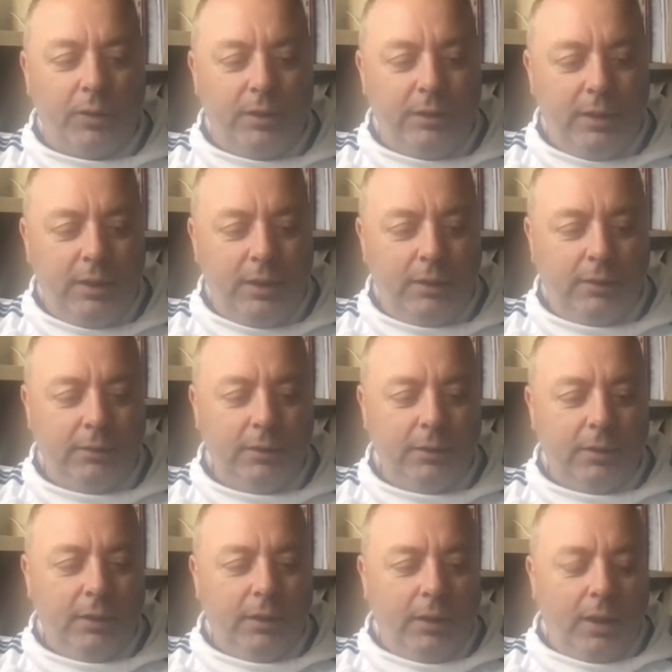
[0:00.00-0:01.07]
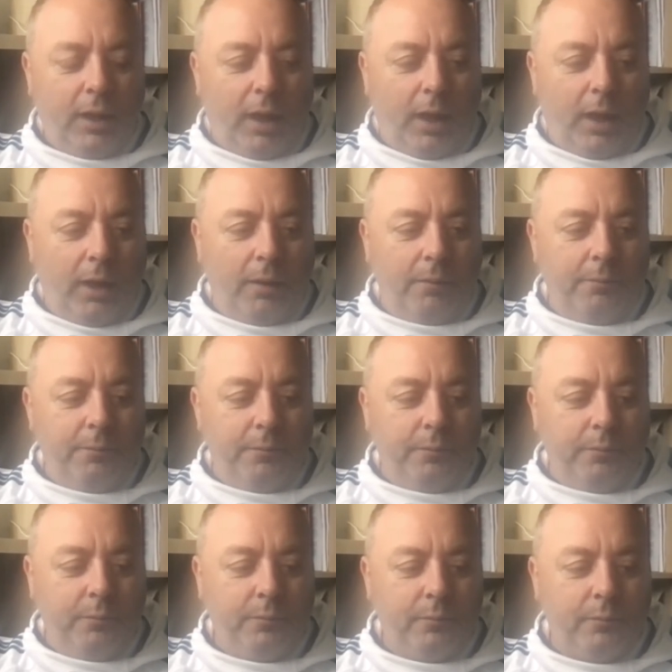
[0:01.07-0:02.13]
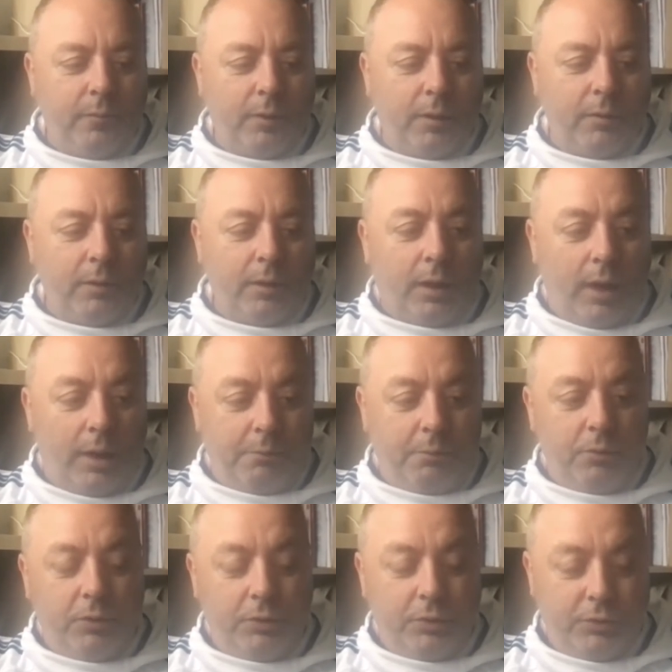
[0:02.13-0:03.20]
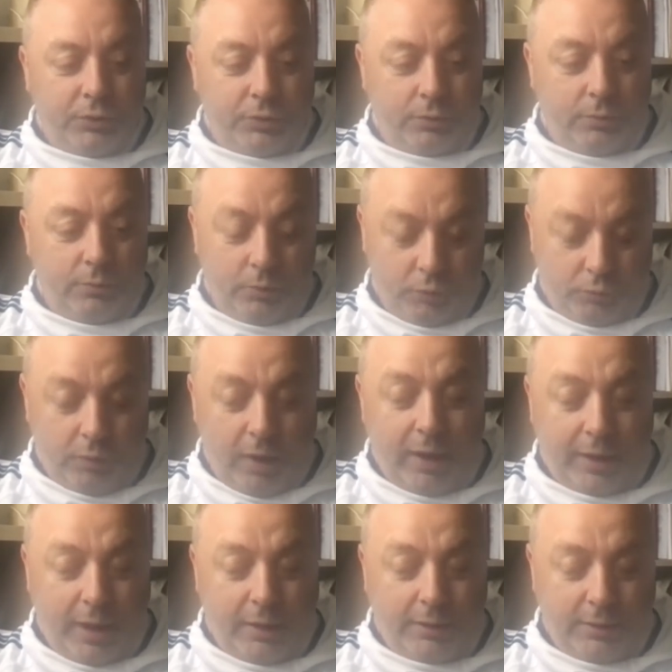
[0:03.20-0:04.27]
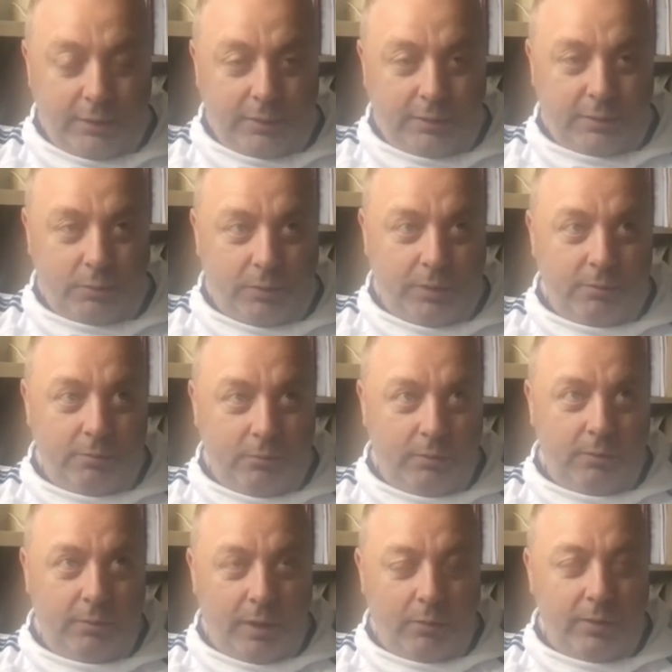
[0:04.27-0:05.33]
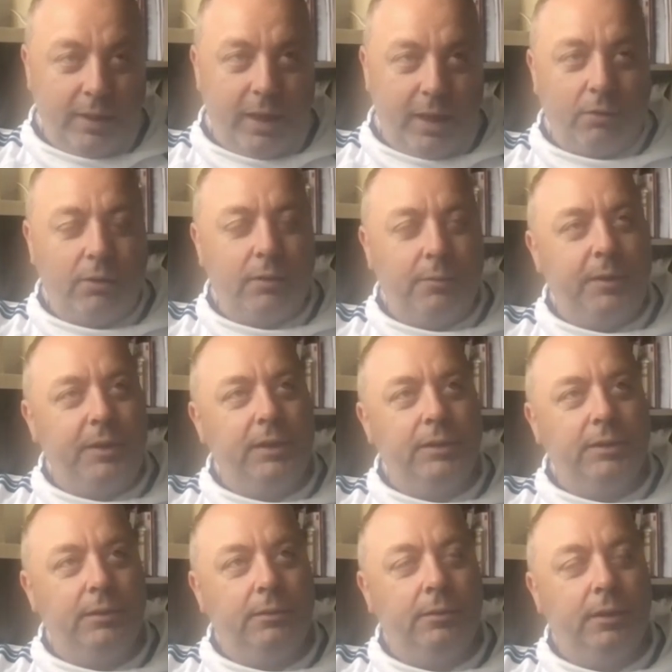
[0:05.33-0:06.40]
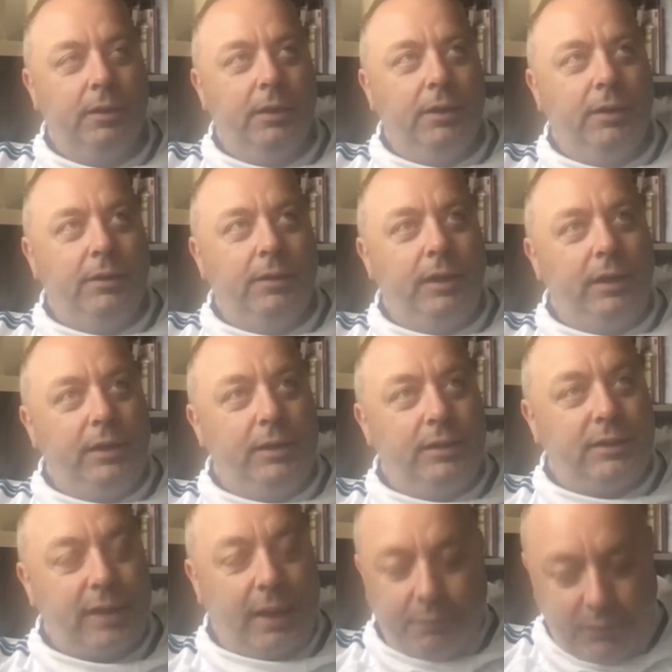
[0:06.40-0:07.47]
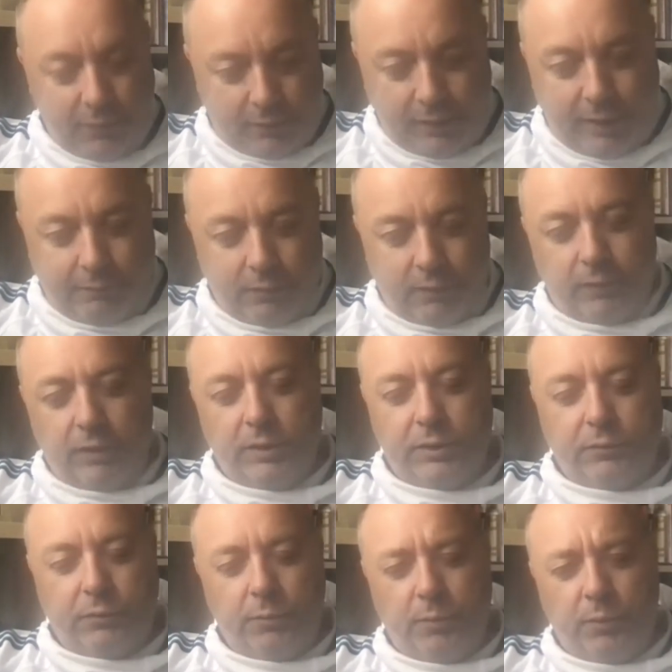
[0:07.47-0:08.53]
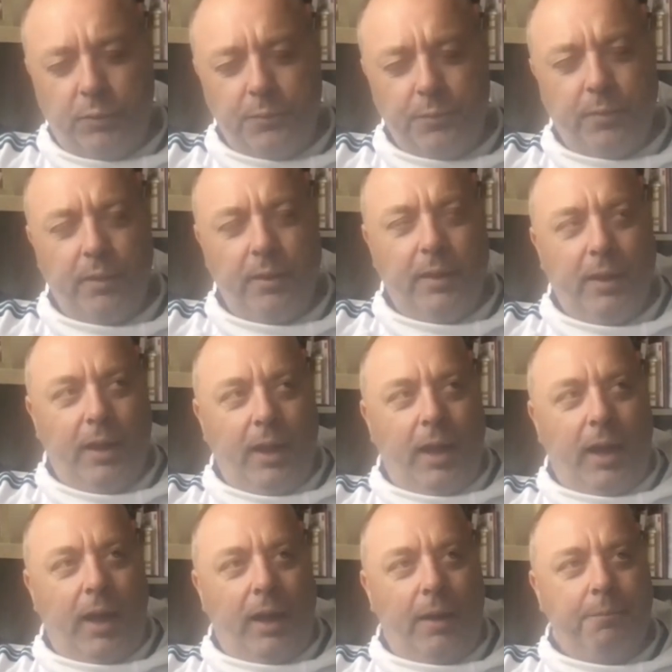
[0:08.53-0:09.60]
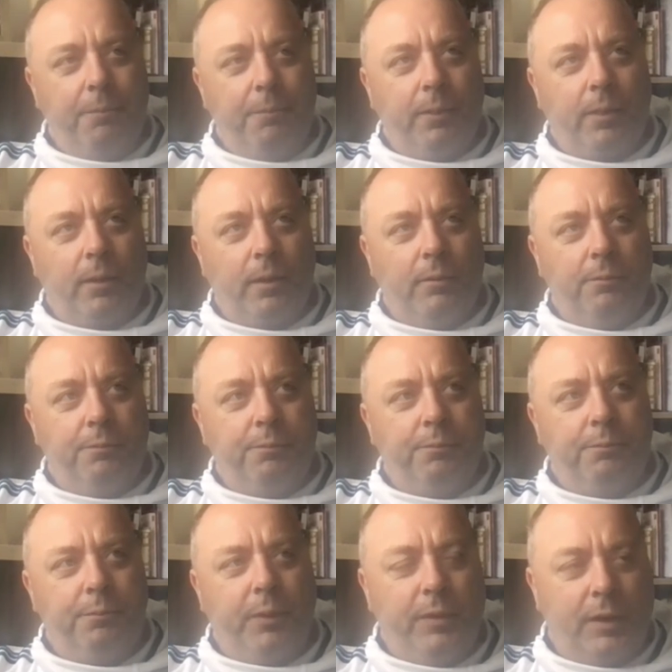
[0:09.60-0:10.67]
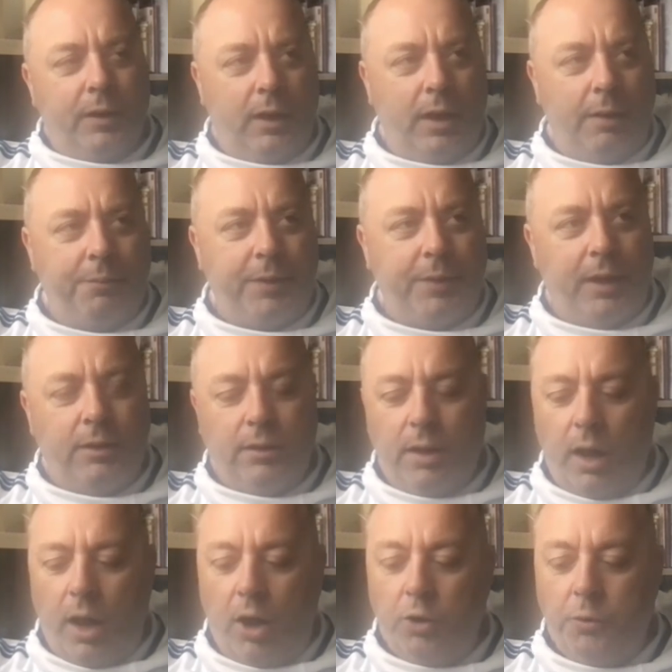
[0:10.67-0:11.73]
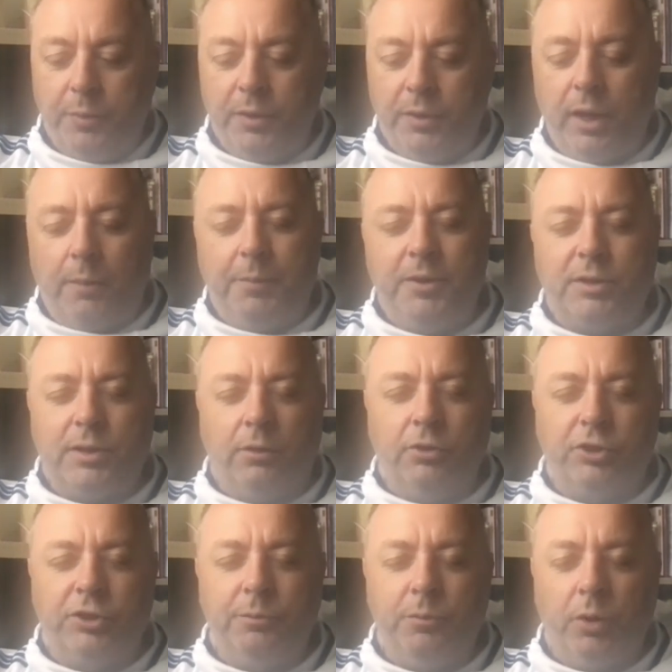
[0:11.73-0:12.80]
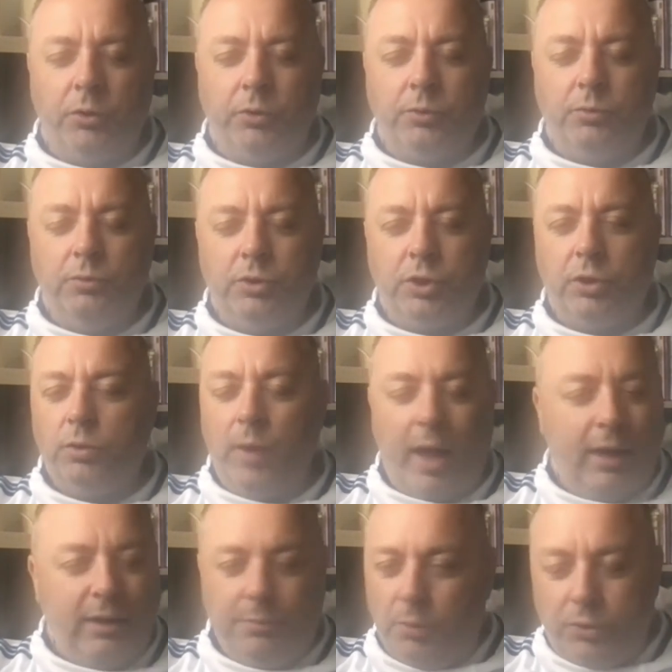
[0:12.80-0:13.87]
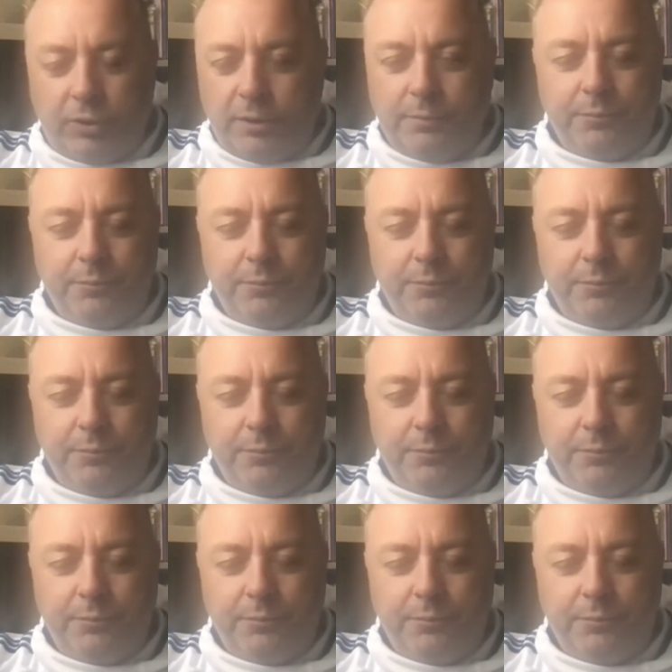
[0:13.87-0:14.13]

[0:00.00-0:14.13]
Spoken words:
year, the club was relegated, so they were now going to be in the 7th level of English football. But the club then opened up its ownership model to anybody.